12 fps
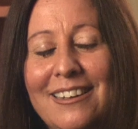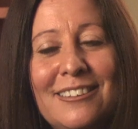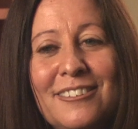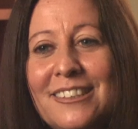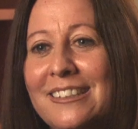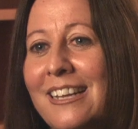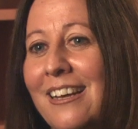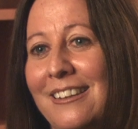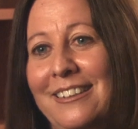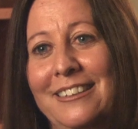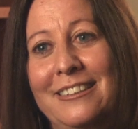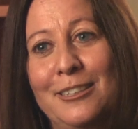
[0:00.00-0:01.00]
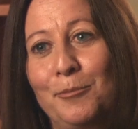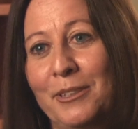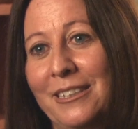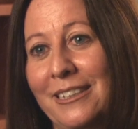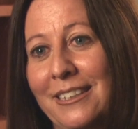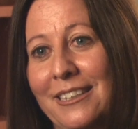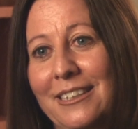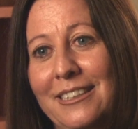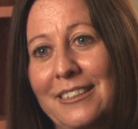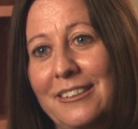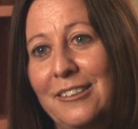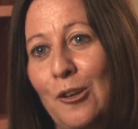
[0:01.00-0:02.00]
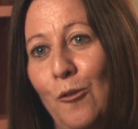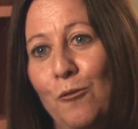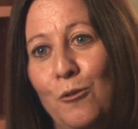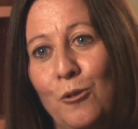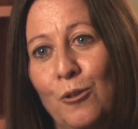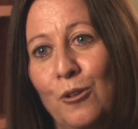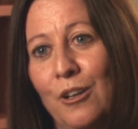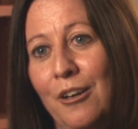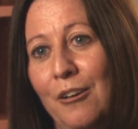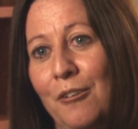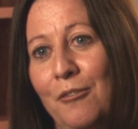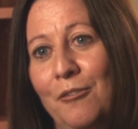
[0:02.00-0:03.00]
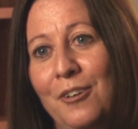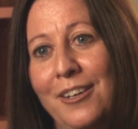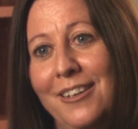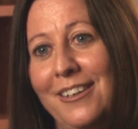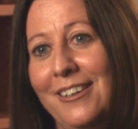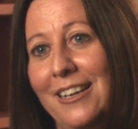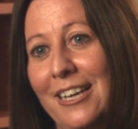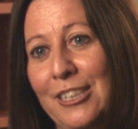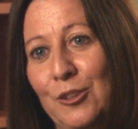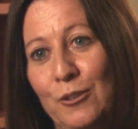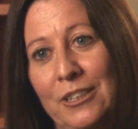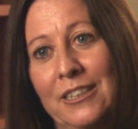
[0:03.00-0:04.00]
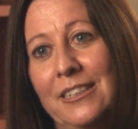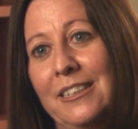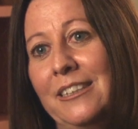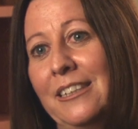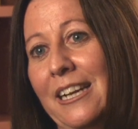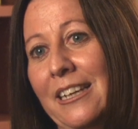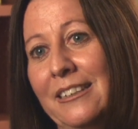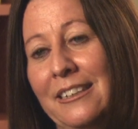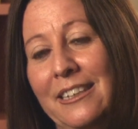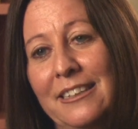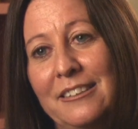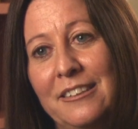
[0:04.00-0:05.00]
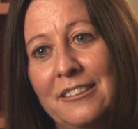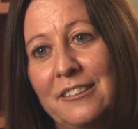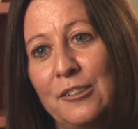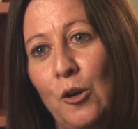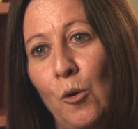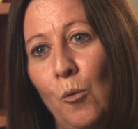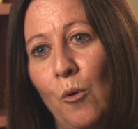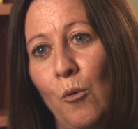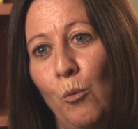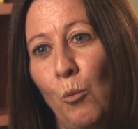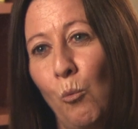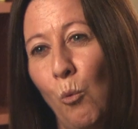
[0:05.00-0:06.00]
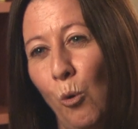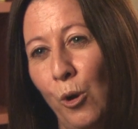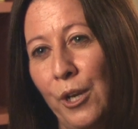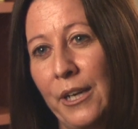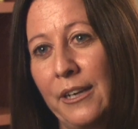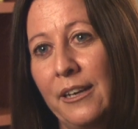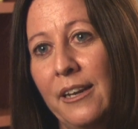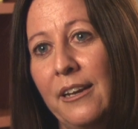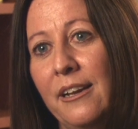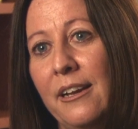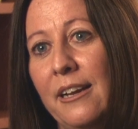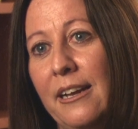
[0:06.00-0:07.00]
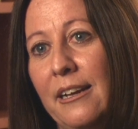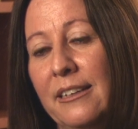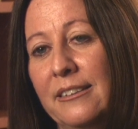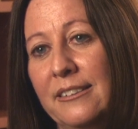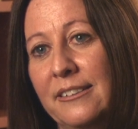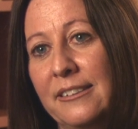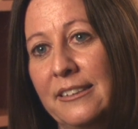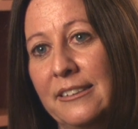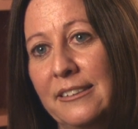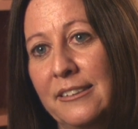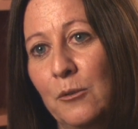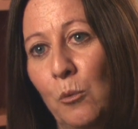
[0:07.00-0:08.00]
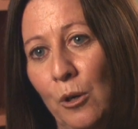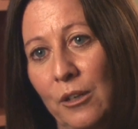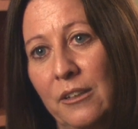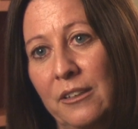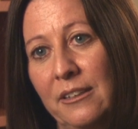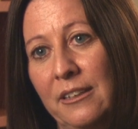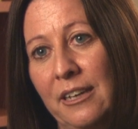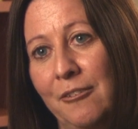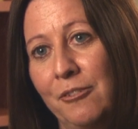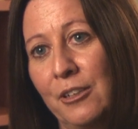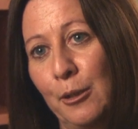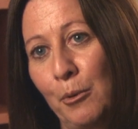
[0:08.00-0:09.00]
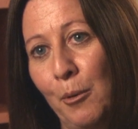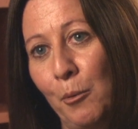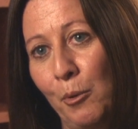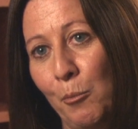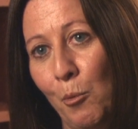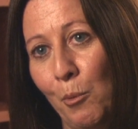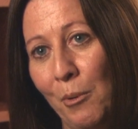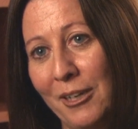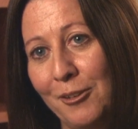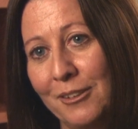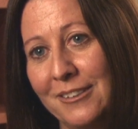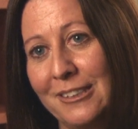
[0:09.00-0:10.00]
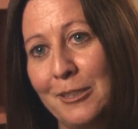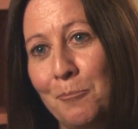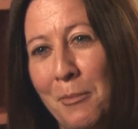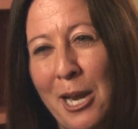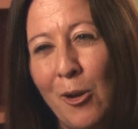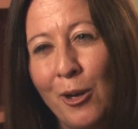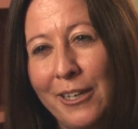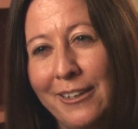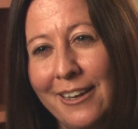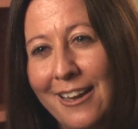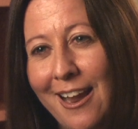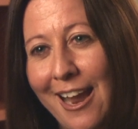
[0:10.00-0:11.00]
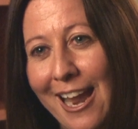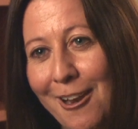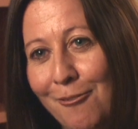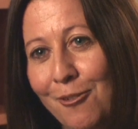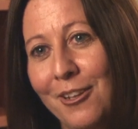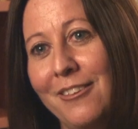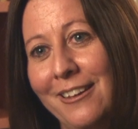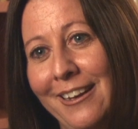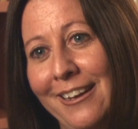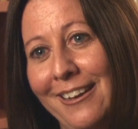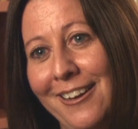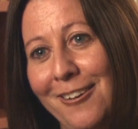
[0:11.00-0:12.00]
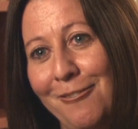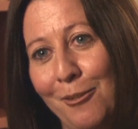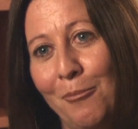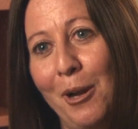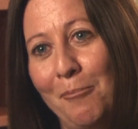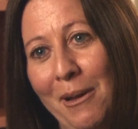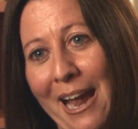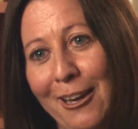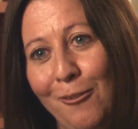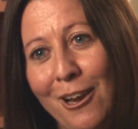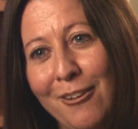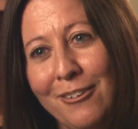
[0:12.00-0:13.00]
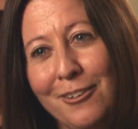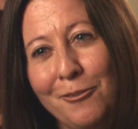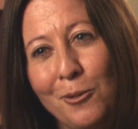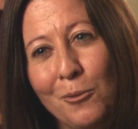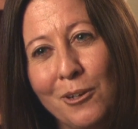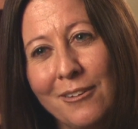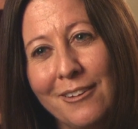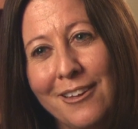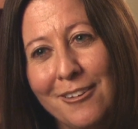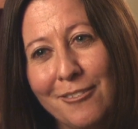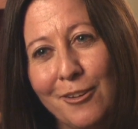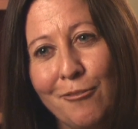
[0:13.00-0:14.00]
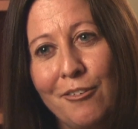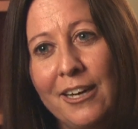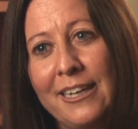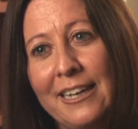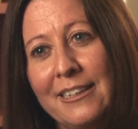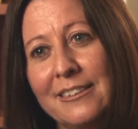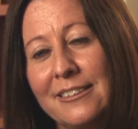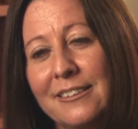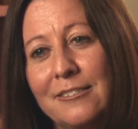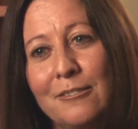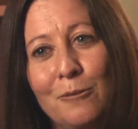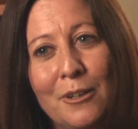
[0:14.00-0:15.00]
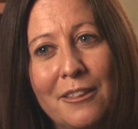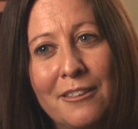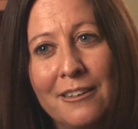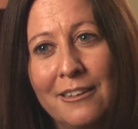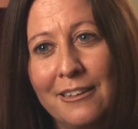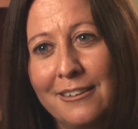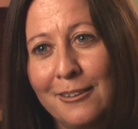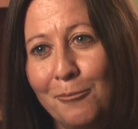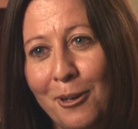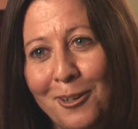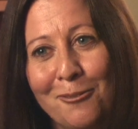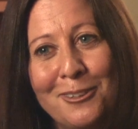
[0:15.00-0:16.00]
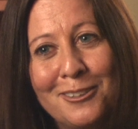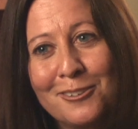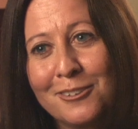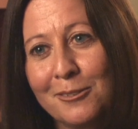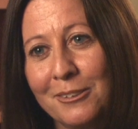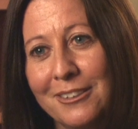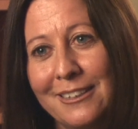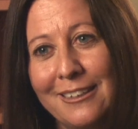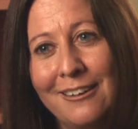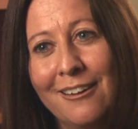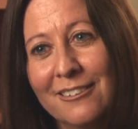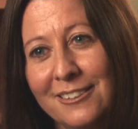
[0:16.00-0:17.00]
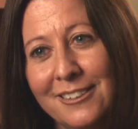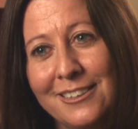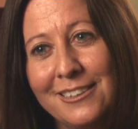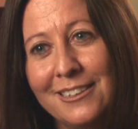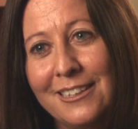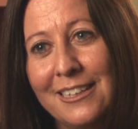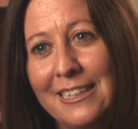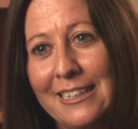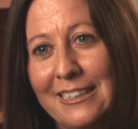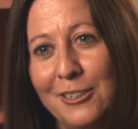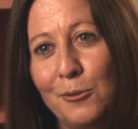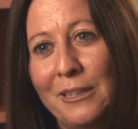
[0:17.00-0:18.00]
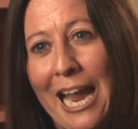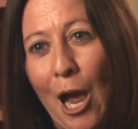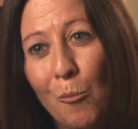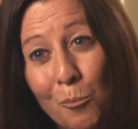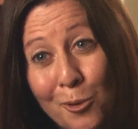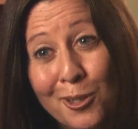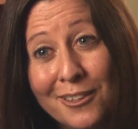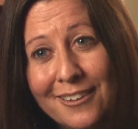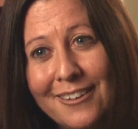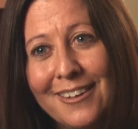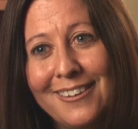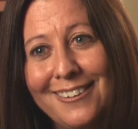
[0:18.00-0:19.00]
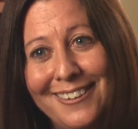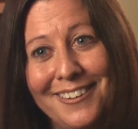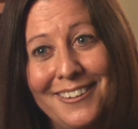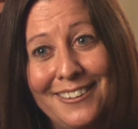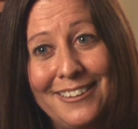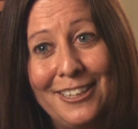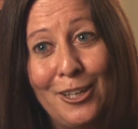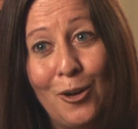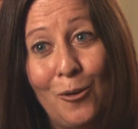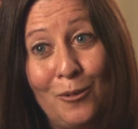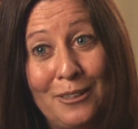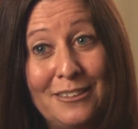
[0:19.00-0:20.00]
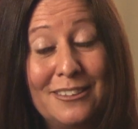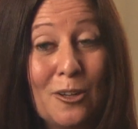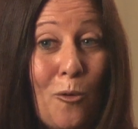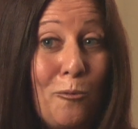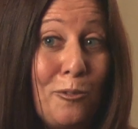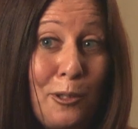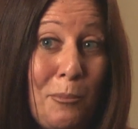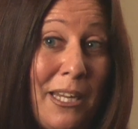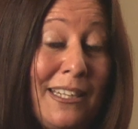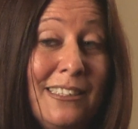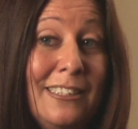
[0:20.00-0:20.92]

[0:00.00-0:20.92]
there's nothing that's been so full of adrenaline and so rewarding as the work that I feel I'm coming with Mobile Metrix. It's married everything from my background, if you will, the finance with the market research with the technology, into an output that, you know, is hopefully making a